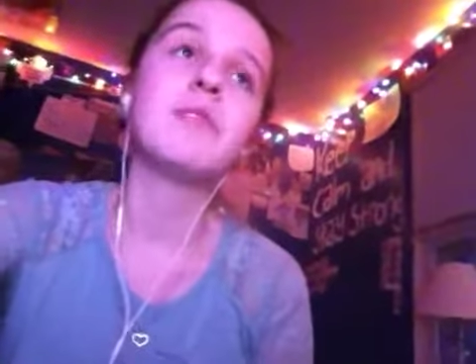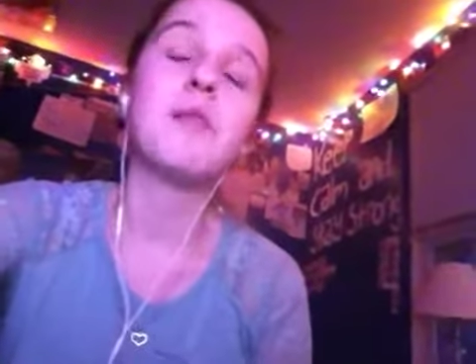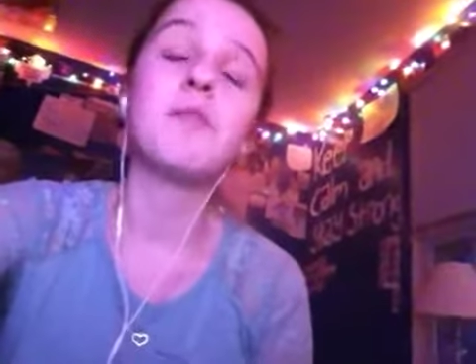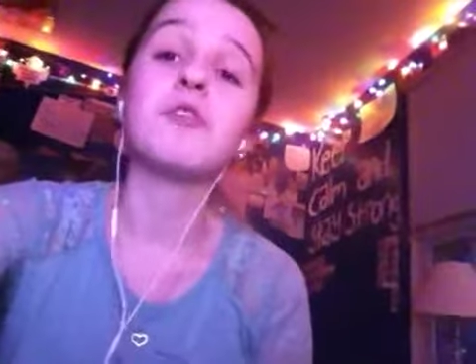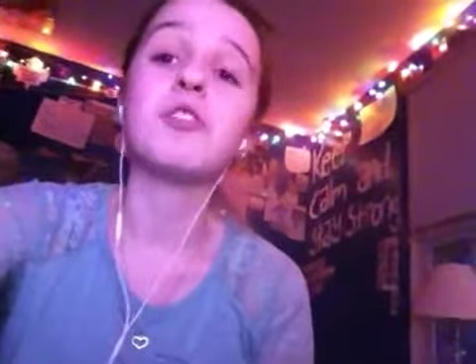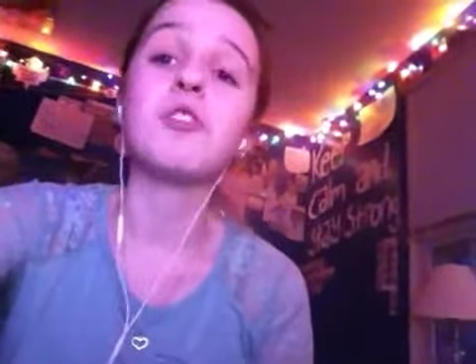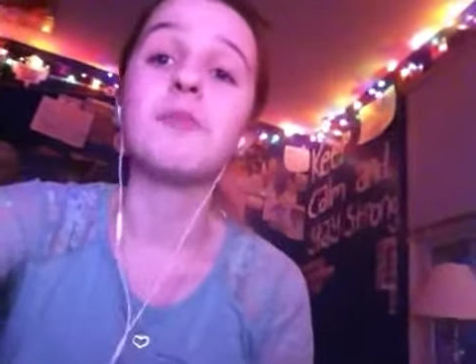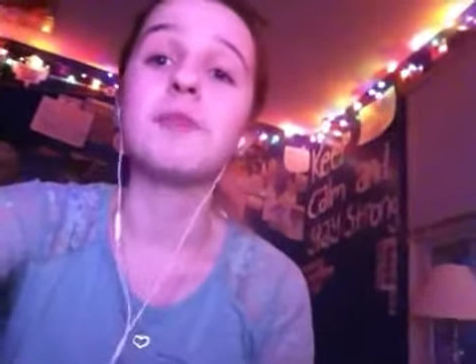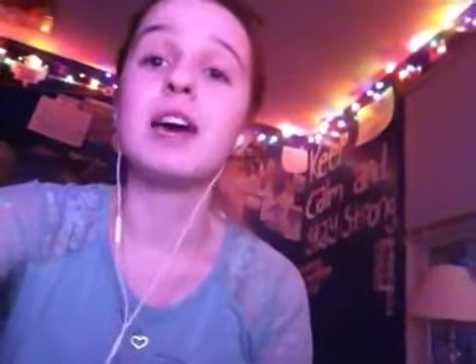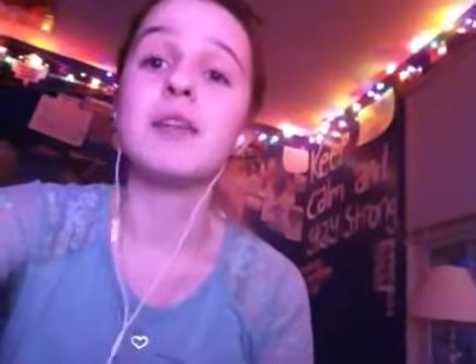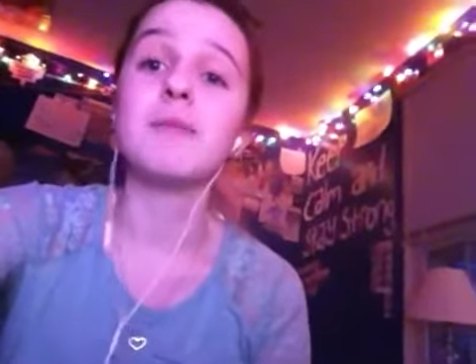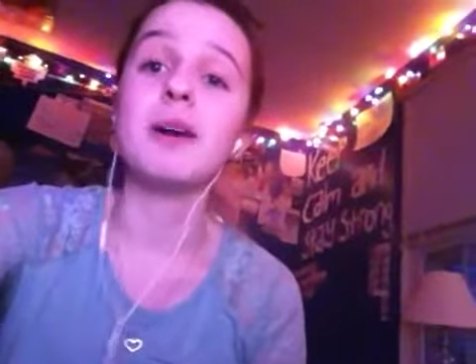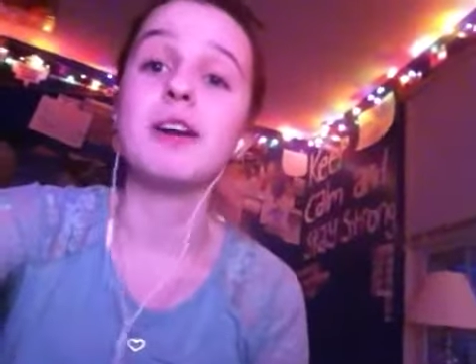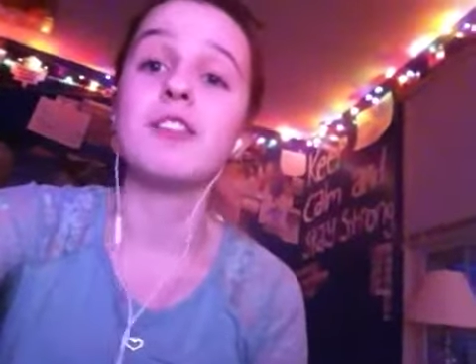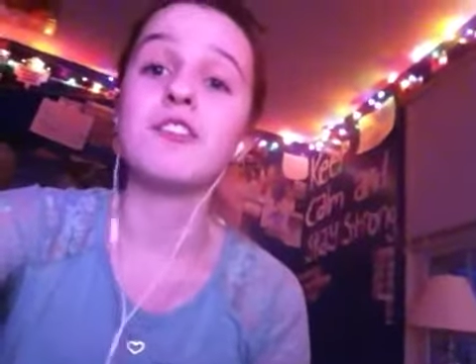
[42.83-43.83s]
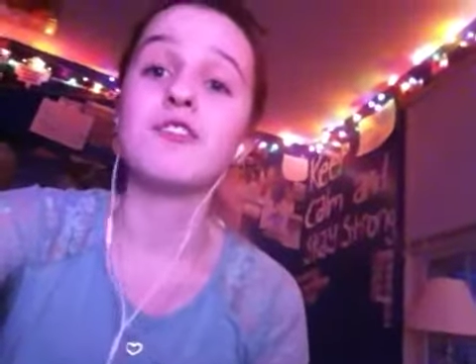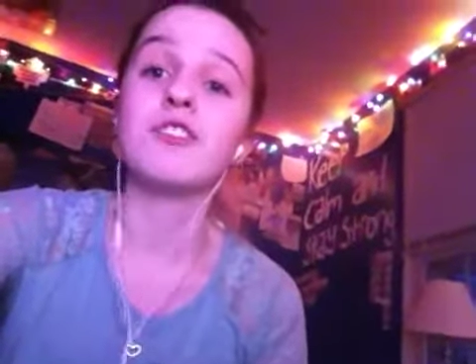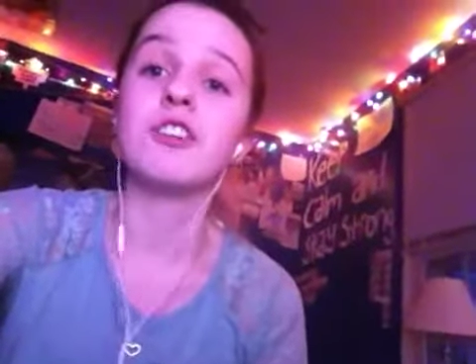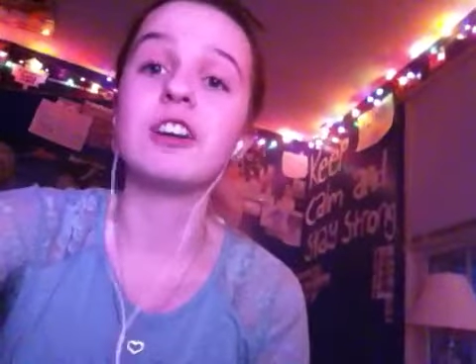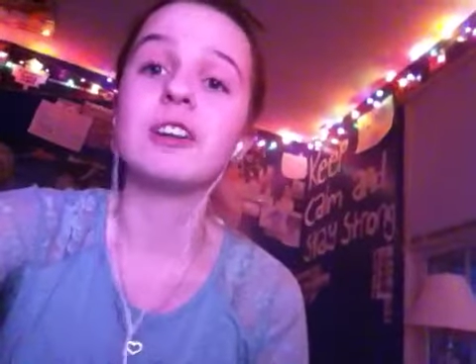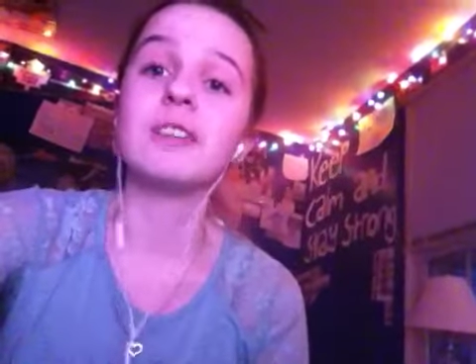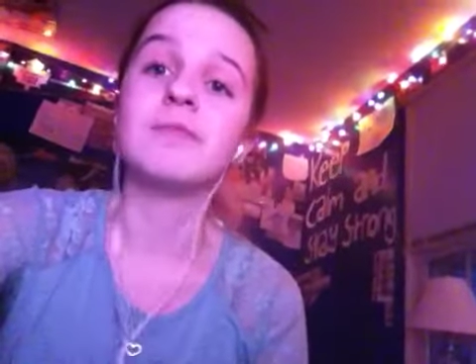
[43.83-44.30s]
I'm still mad about the
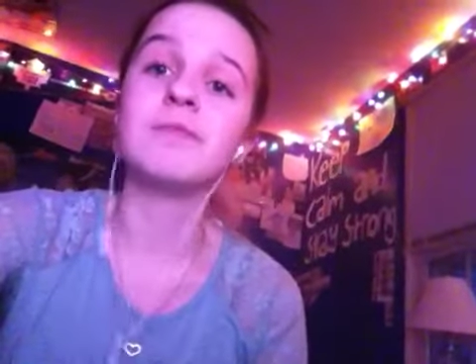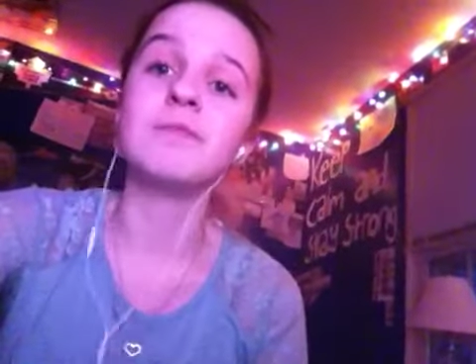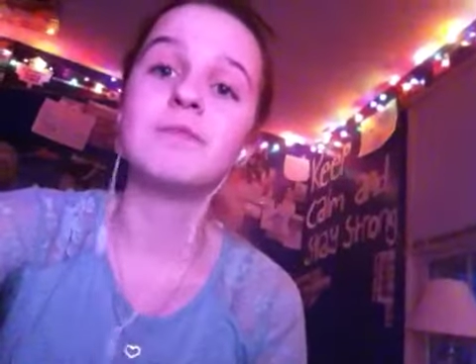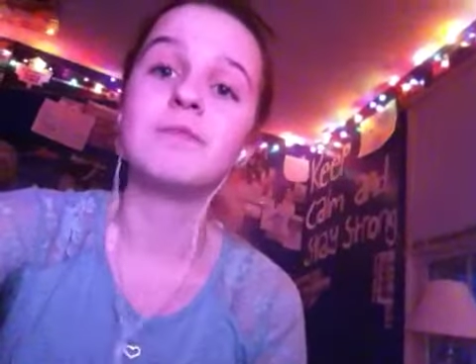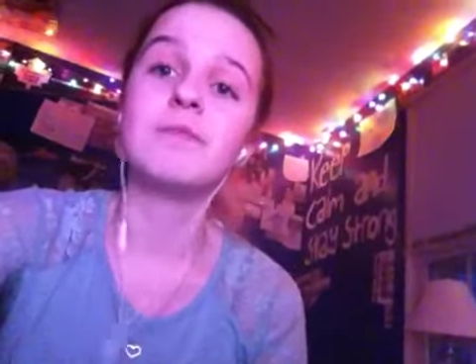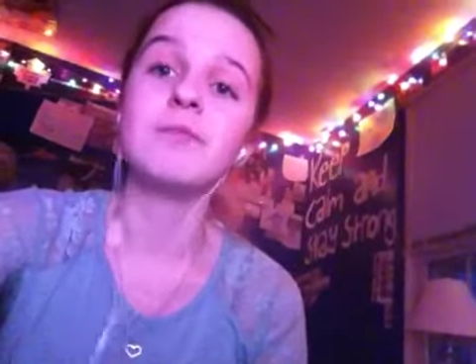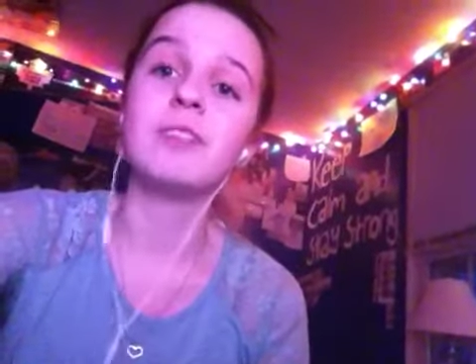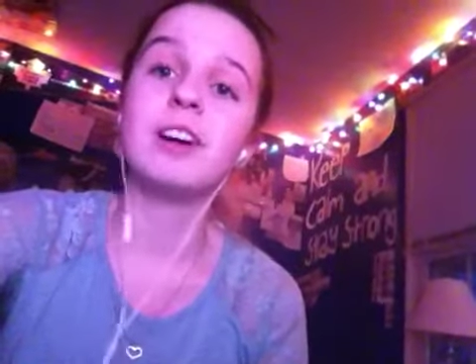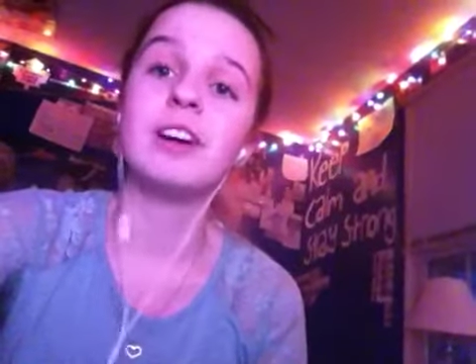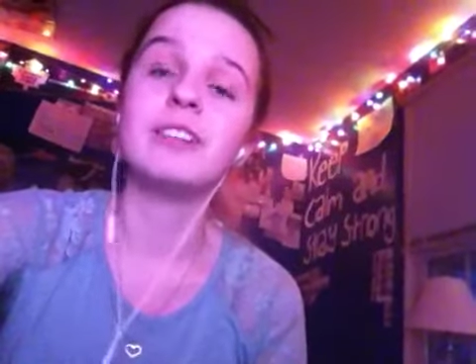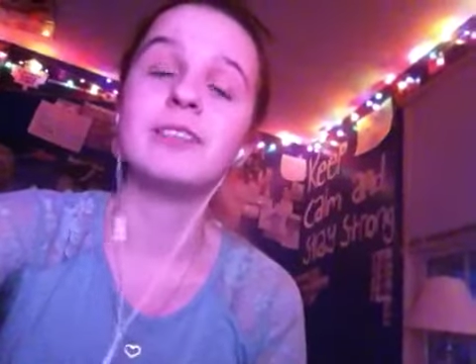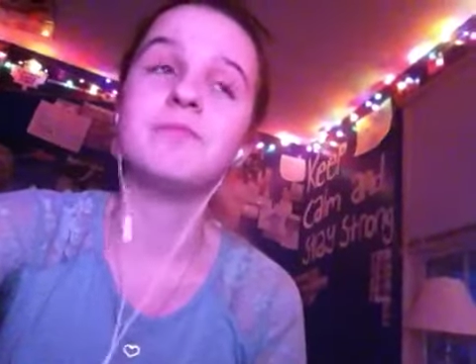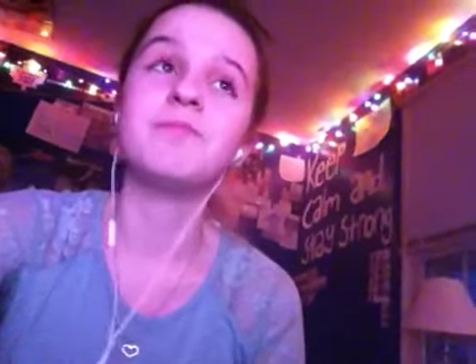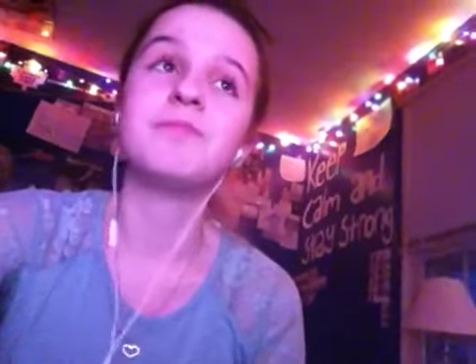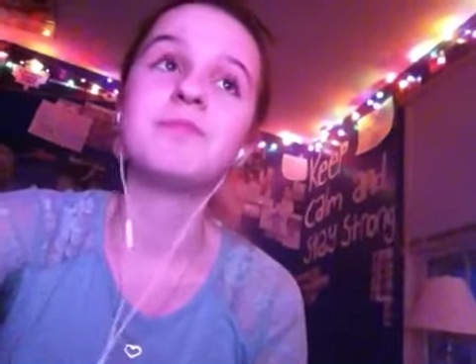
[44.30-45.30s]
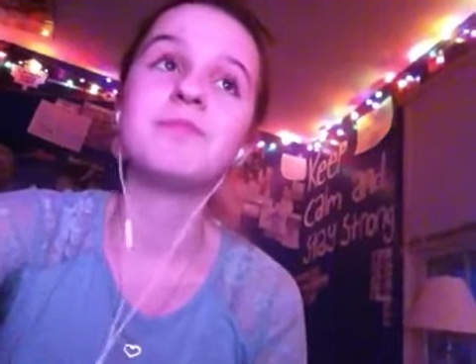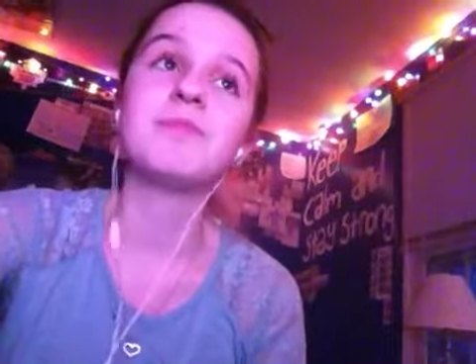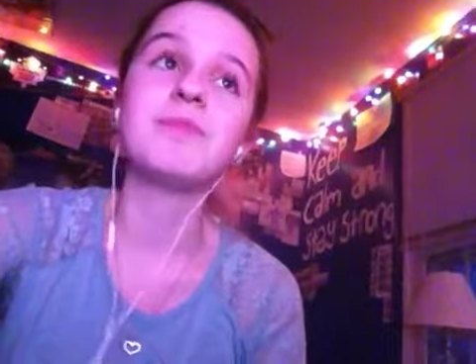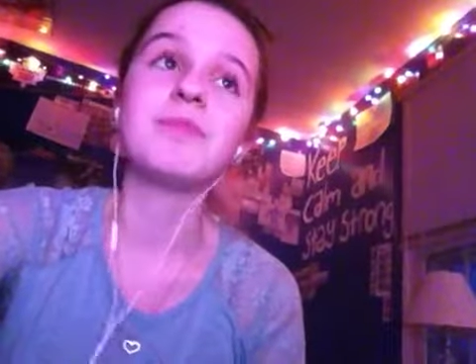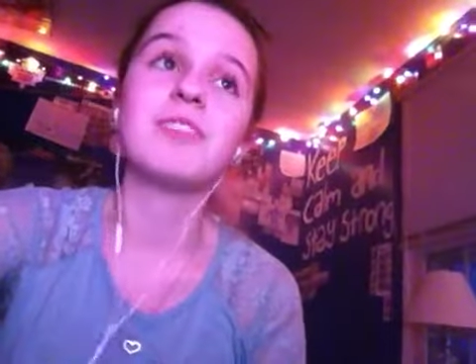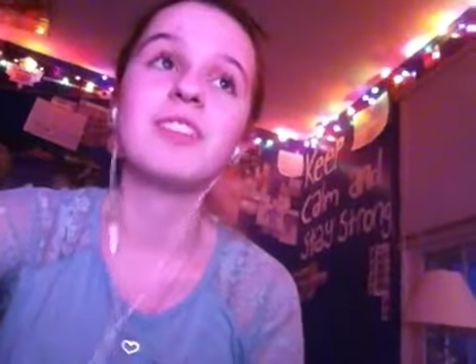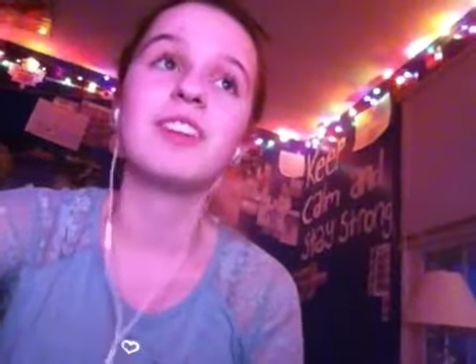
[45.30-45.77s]
trade,
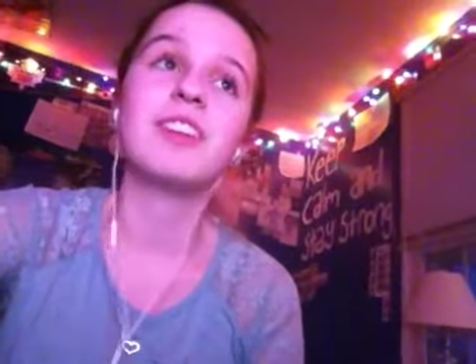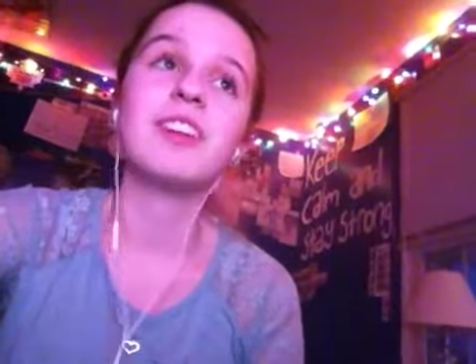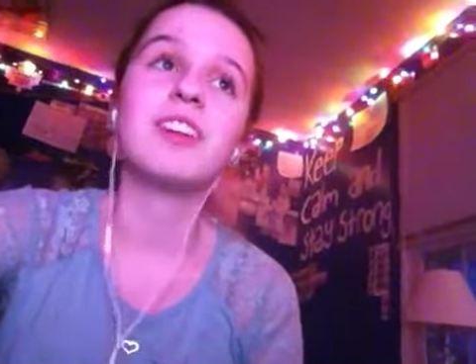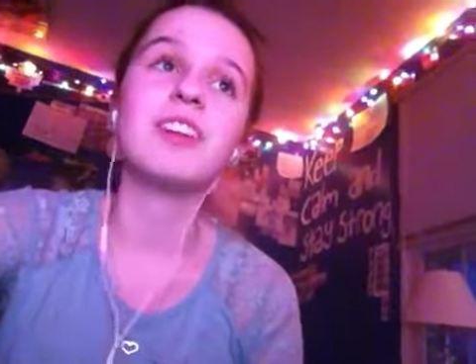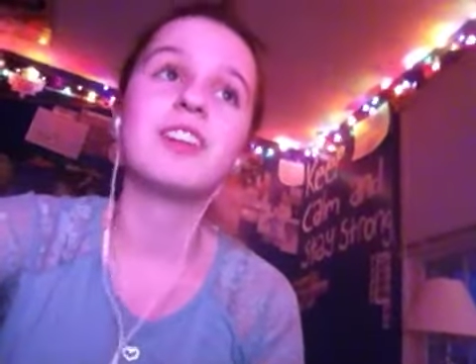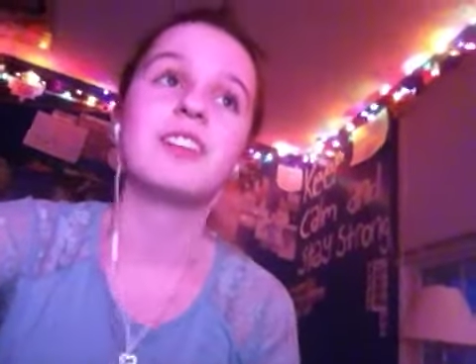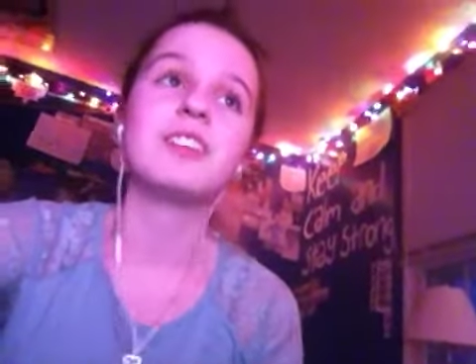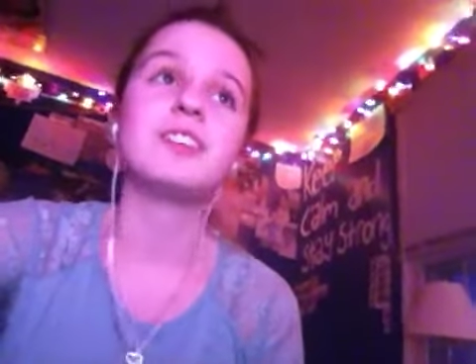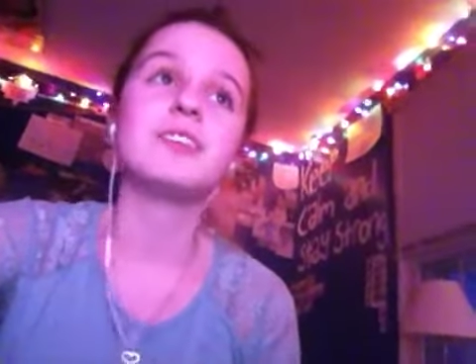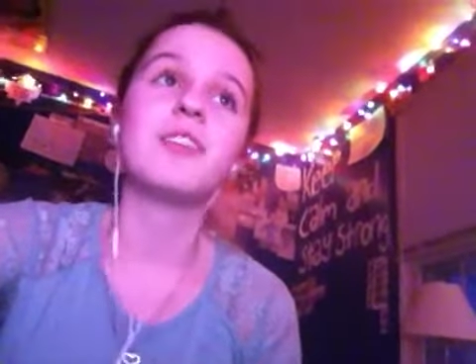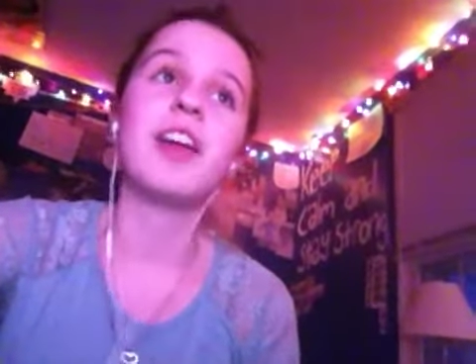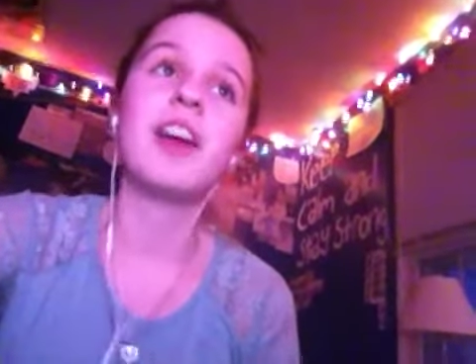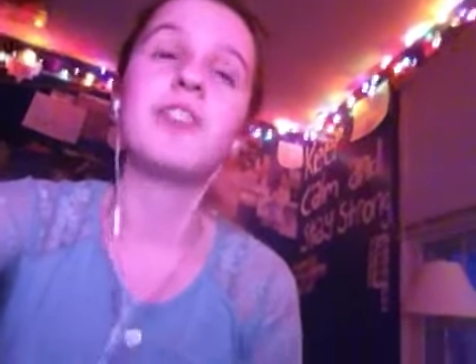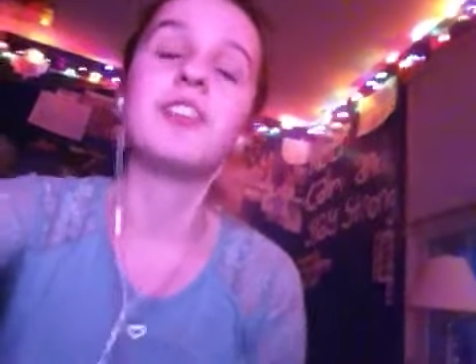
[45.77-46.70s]
how